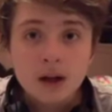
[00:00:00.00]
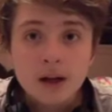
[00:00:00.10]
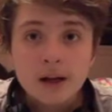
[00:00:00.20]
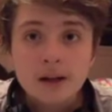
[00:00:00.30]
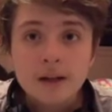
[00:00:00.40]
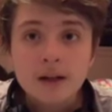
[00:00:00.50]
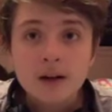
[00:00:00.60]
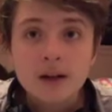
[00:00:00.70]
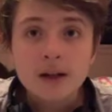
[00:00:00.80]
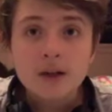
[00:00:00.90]
I
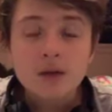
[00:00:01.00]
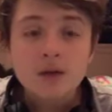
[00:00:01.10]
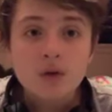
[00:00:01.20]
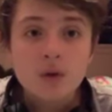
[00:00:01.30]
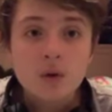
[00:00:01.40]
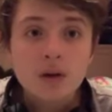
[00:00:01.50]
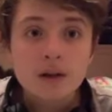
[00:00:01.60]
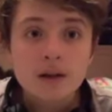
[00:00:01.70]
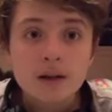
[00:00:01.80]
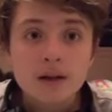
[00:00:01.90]
thought I'd do
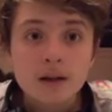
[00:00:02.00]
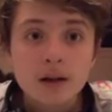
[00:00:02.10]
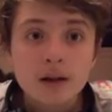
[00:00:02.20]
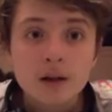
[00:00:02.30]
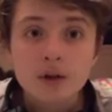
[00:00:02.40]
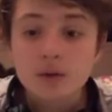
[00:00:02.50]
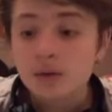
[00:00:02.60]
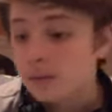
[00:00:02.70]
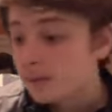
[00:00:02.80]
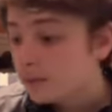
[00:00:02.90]
stories, I thought I'd do
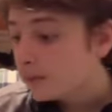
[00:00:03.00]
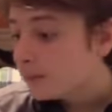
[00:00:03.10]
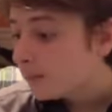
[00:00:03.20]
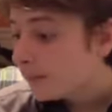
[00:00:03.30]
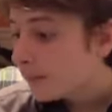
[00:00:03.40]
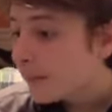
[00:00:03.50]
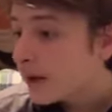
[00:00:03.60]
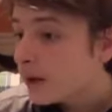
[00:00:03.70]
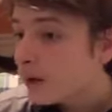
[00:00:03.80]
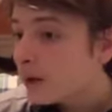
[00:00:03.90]

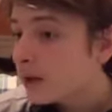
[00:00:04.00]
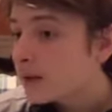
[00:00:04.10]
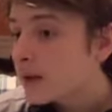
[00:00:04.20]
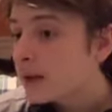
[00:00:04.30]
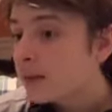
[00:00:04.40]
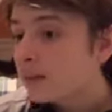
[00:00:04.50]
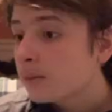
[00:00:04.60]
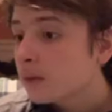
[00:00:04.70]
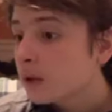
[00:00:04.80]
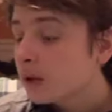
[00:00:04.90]
many other things I
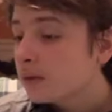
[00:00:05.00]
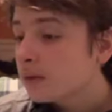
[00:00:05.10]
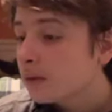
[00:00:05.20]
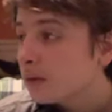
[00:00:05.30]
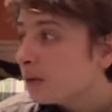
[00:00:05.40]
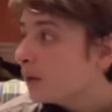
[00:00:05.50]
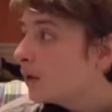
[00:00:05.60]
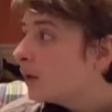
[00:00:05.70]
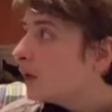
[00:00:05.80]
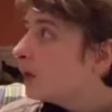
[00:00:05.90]
love
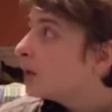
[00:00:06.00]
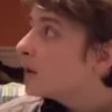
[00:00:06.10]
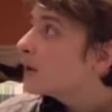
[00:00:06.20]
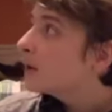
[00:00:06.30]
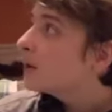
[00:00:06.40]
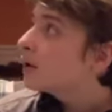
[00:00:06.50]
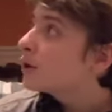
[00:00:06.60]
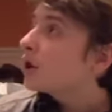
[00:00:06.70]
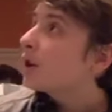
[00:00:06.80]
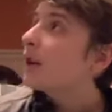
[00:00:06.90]
to
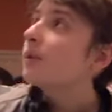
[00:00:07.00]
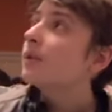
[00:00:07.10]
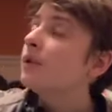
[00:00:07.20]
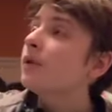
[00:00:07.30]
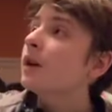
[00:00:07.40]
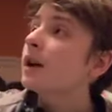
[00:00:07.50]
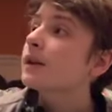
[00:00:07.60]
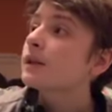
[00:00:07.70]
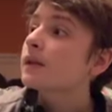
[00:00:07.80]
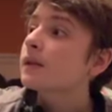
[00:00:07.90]
share that with you
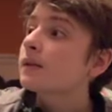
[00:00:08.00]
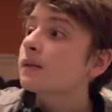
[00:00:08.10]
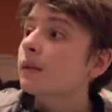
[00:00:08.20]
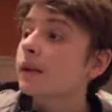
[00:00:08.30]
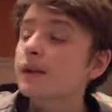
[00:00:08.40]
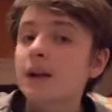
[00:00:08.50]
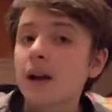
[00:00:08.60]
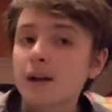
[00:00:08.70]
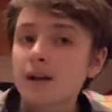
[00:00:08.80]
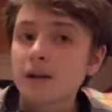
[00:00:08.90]
guys, like
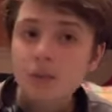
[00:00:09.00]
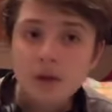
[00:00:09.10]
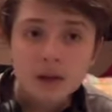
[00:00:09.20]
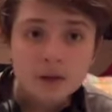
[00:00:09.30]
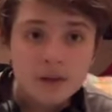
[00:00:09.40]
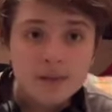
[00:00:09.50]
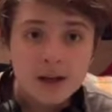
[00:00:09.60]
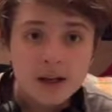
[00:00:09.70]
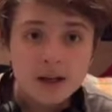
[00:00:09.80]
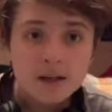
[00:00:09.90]
Scott did when he was
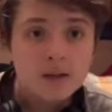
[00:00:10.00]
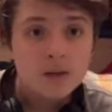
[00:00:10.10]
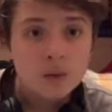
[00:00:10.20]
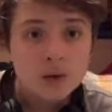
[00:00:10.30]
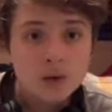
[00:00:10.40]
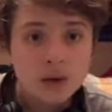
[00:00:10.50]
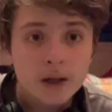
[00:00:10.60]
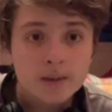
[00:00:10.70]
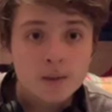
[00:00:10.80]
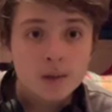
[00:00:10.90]
making his original
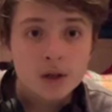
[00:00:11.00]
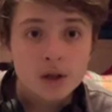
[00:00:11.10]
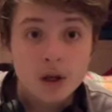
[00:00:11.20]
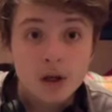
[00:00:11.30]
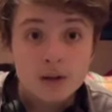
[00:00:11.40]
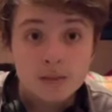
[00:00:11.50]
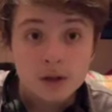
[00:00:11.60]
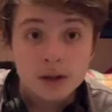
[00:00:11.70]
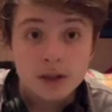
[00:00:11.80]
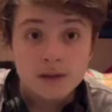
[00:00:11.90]
games. He wanted to share his
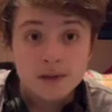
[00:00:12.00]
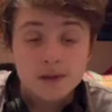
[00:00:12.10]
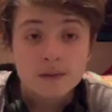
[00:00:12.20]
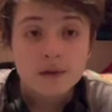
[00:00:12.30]
beliefs.